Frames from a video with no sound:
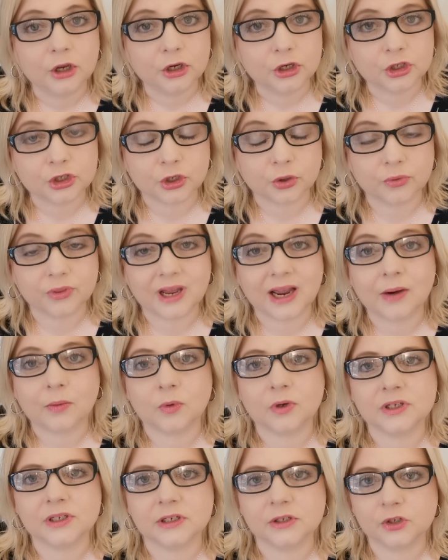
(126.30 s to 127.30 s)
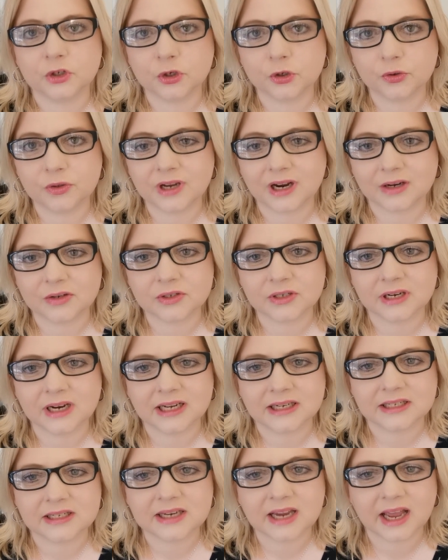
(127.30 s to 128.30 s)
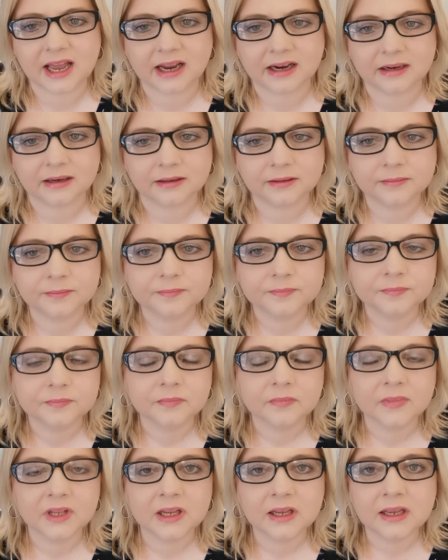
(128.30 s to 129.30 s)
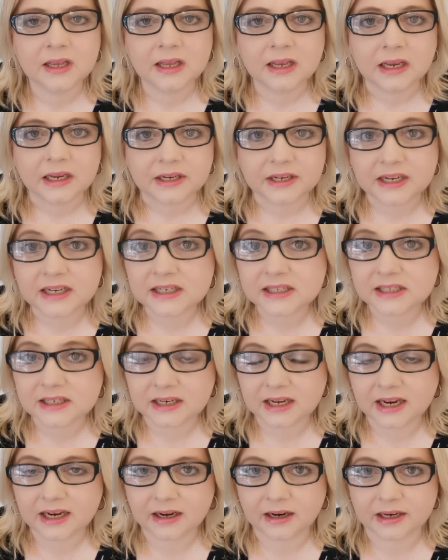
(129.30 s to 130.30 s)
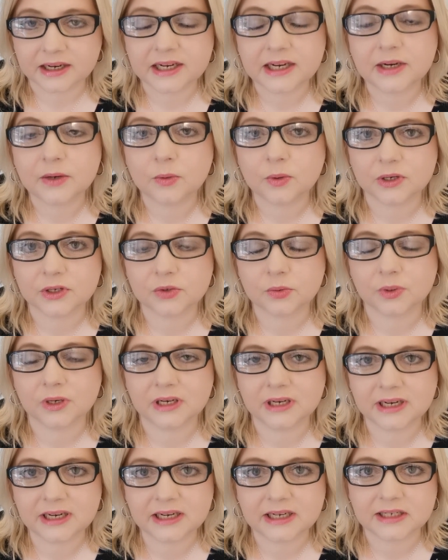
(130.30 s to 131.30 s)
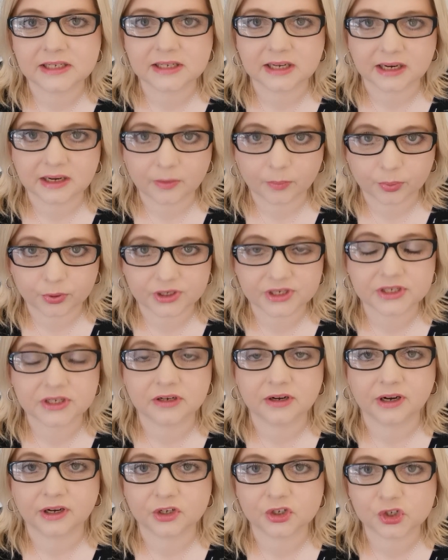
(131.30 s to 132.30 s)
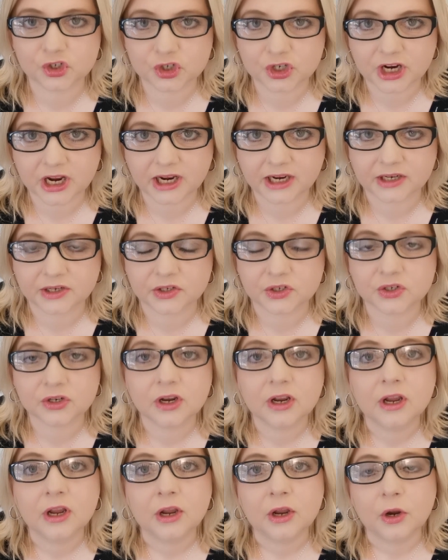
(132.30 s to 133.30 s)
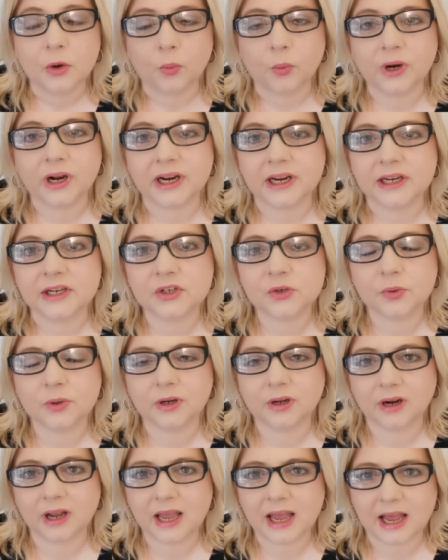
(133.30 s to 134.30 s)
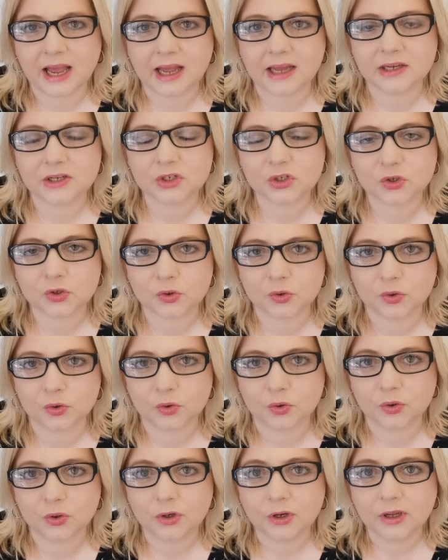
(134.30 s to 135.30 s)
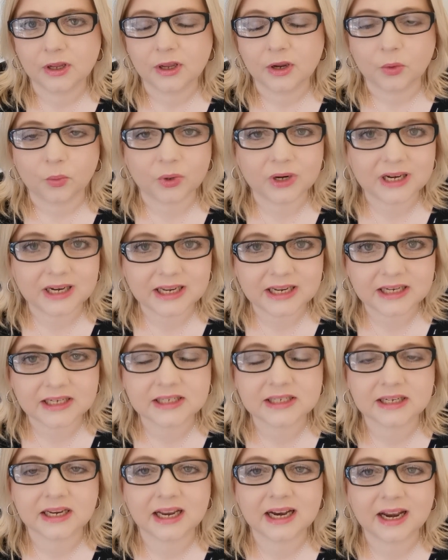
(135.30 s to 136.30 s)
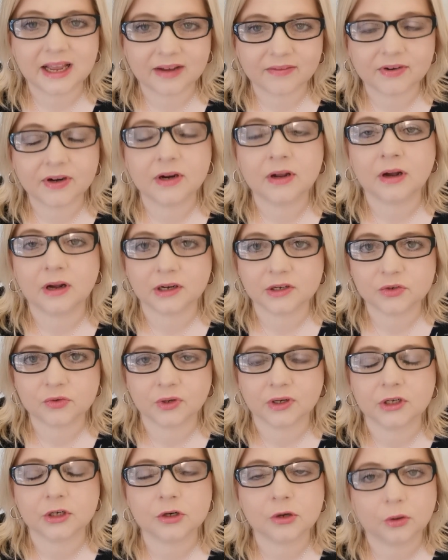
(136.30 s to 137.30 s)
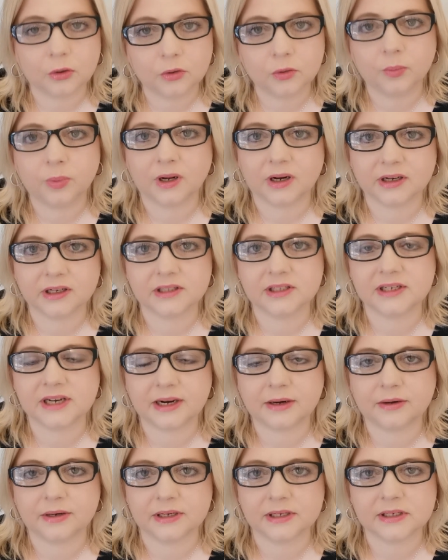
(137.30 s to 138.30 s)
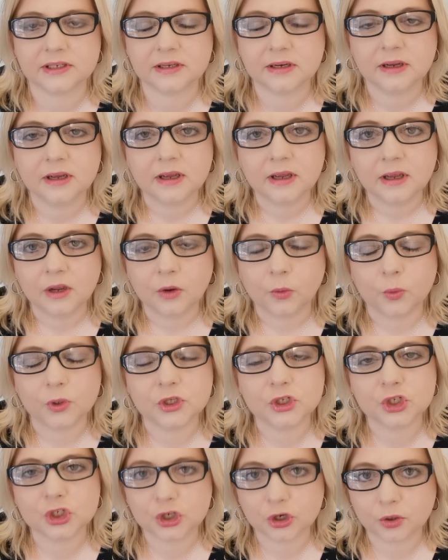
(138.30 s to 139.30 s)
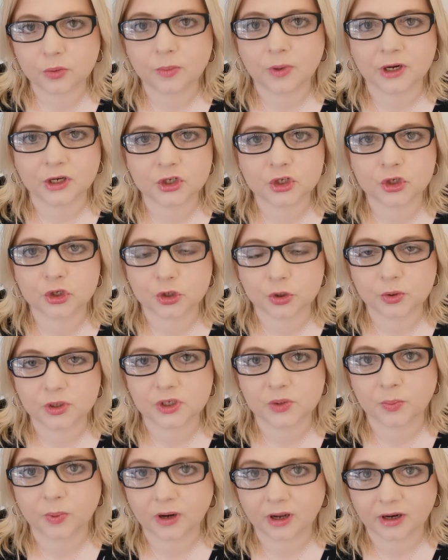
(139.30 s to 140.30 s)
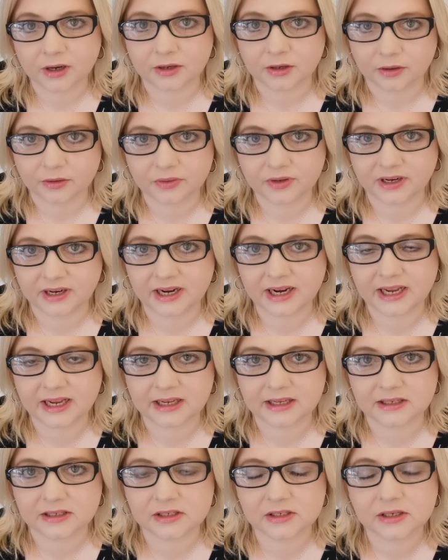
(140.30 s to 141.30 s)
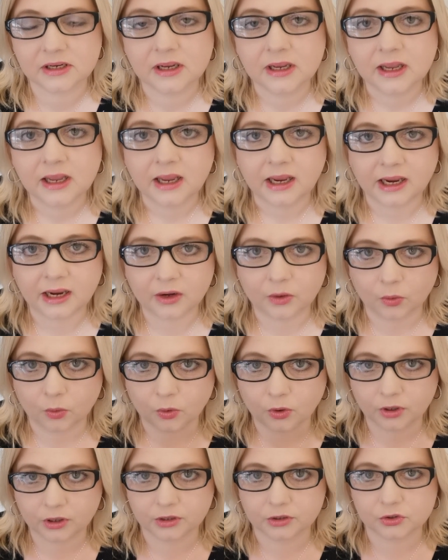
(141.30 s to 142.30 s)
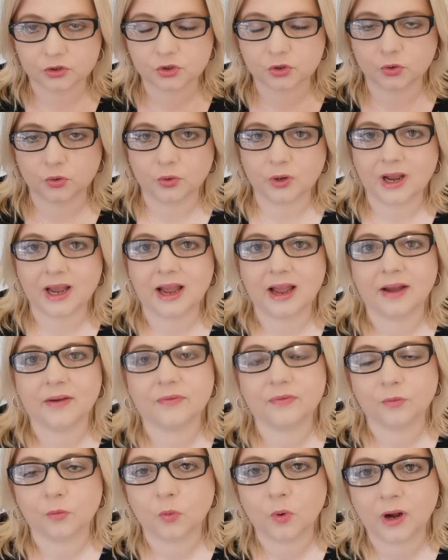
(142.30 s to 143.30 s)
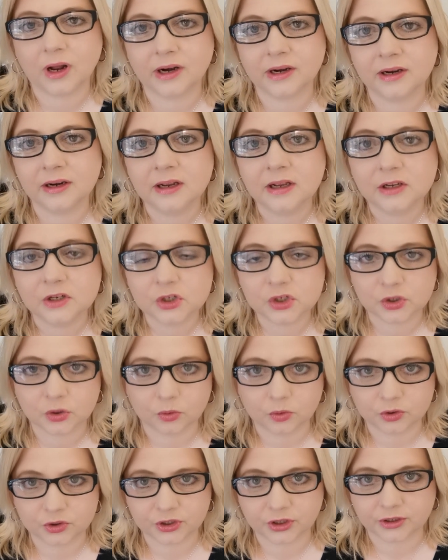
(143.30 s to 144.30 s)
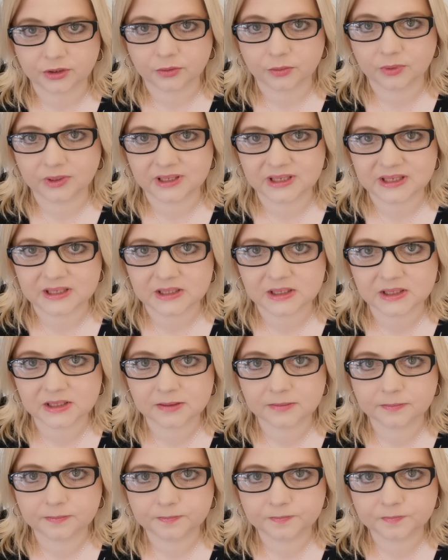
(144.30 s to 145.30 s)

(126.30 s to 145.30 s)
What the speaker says: So that was in 2010. Years later, he was released in a prisoner exchange where Israel has to release 1,100 cold-blooded terrorists with so much Jewish blood on their hands in order to have one soldier released.